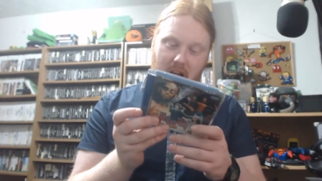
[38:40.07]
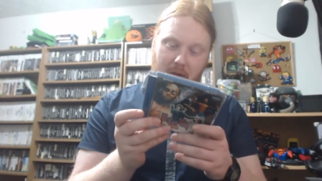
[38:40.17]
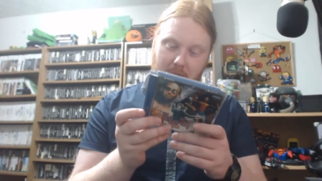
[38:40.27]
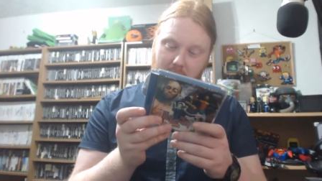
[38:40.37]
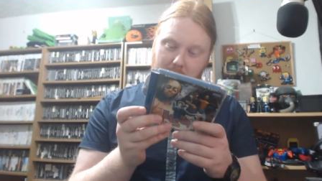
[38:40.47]
I
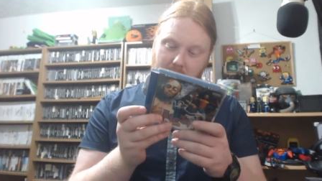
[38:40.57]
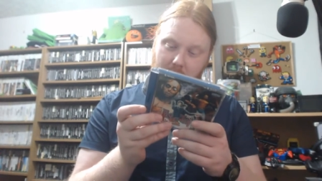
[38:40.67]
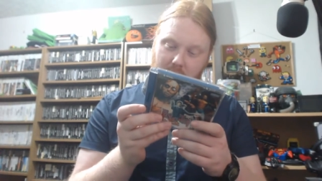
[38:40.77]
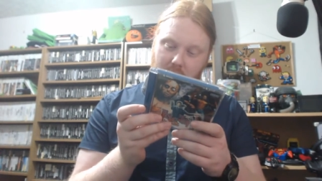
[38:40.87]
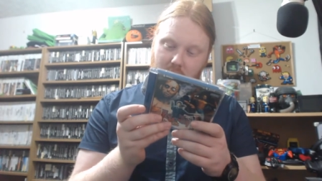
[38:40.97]
might be able to play it
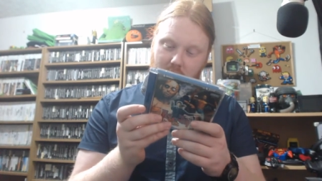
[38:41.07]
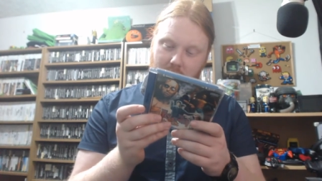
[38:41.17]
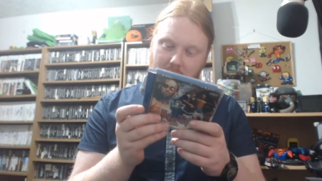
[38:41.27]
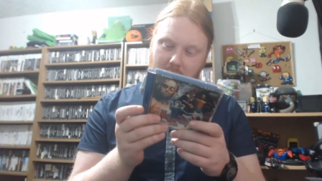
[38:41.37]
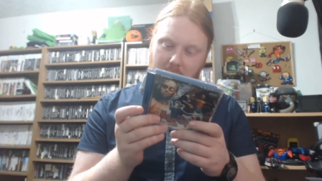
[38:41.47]
with a
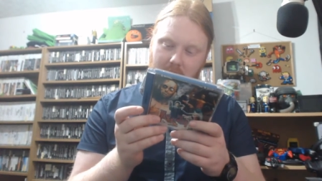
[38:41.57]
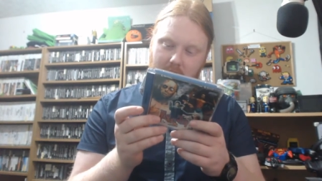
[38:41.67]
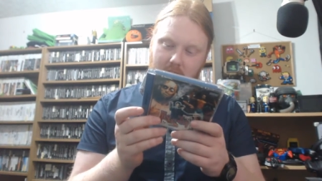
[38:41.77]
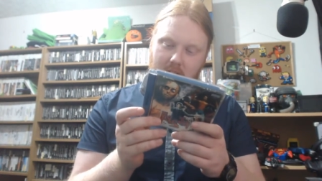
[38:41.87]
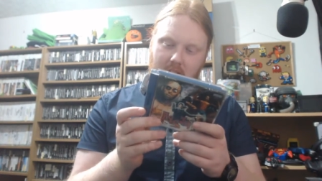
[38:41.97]
controller, maybe.
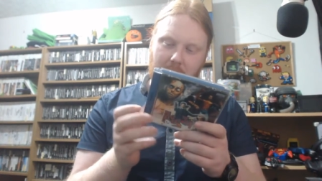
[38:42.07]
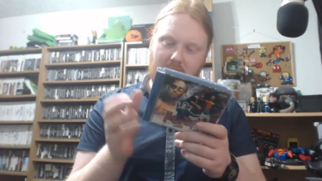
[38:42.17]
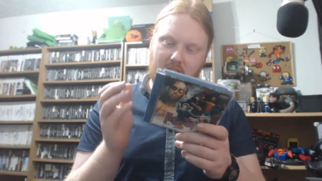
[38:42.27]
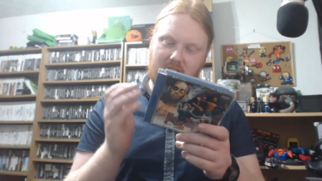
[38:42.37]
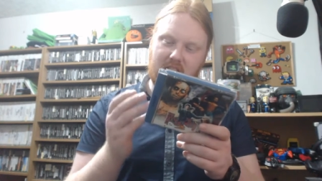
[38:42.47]
I mean,
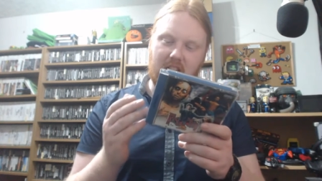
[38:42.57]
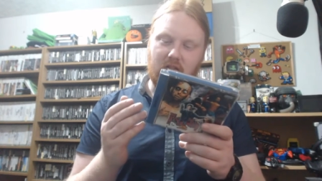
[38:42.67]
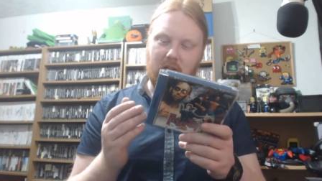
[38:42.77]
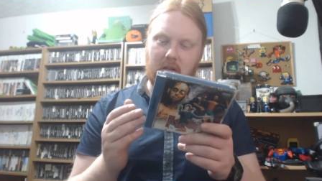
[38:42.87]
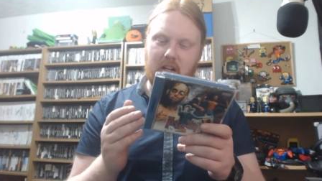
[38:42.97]
it does say
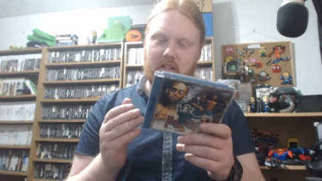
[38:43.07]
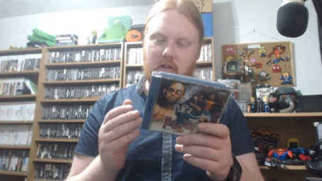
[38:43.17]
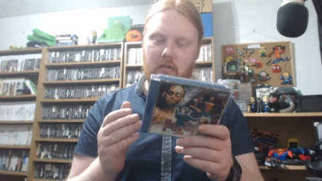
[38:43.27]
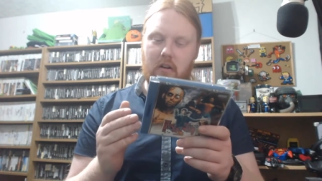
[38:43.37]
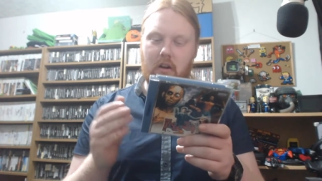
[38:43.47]
Dreamcast
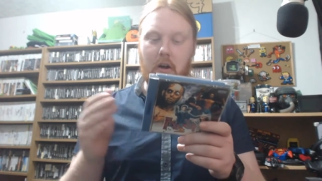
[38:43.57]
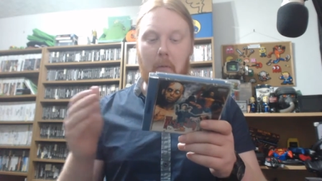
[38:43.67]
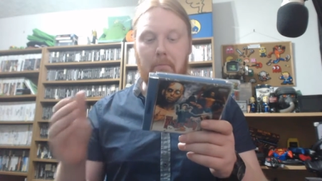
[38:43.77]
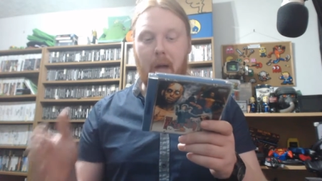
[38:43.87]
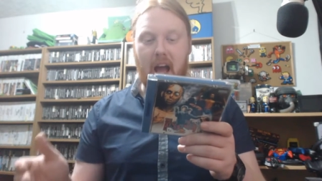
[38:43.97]
gun
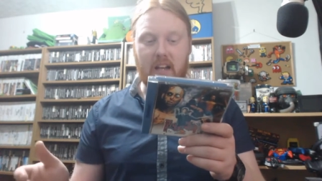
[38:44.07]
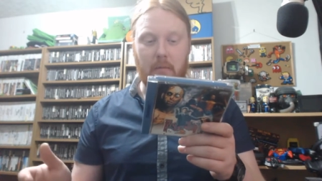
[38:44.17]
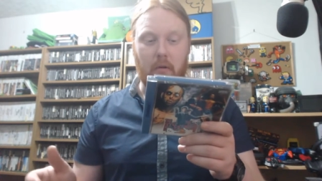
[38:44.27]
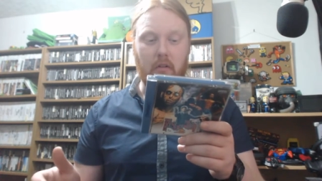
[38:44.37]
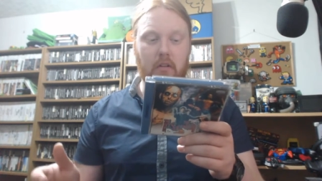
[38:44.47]

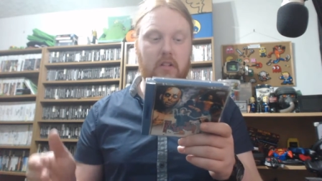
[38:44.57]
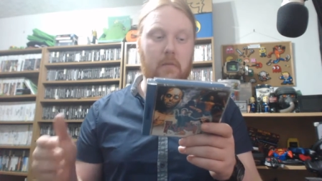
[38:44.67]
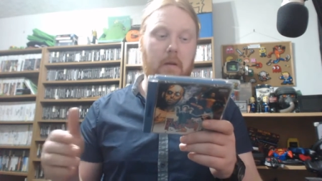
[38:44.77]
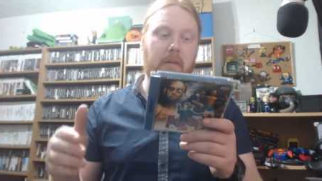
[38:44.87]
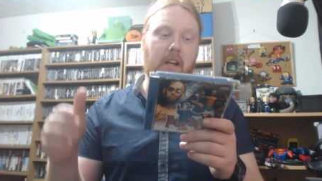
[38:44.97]
compatible,
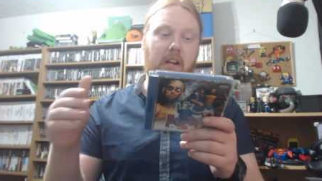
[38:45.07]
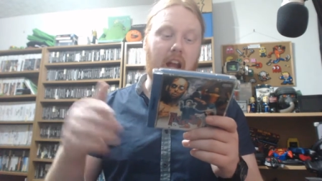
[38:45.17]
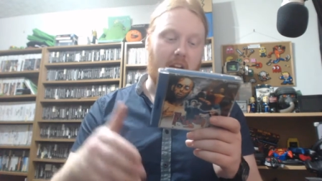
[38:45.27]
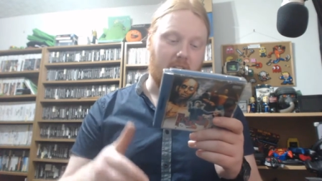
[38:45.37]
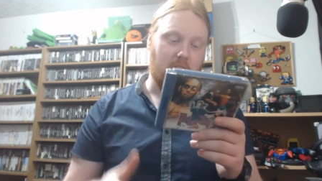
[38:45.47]
so maybe you
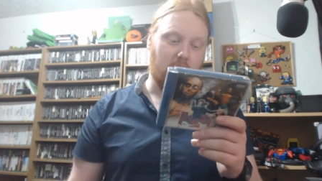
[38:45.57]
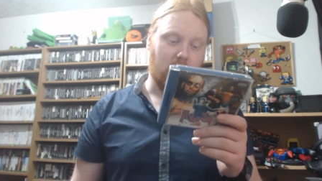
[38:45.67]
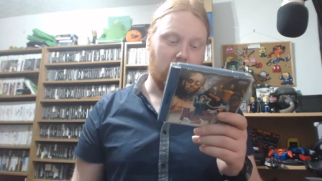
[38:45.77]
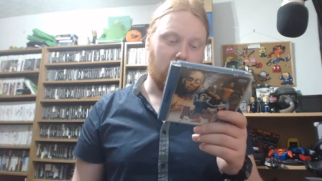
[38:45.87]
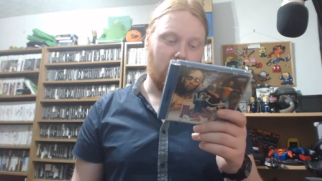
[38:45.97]
can use
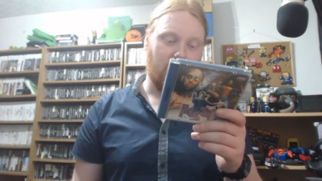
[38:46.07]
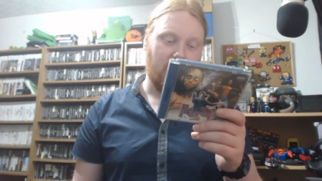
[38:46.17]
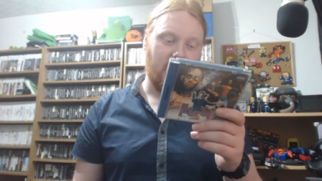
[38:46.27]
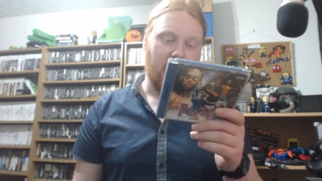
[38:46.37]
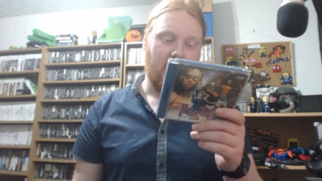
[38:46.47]
a controller
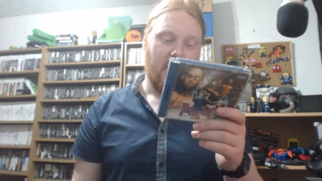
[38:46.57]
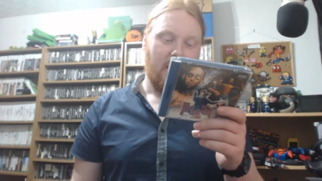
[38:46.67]
with it.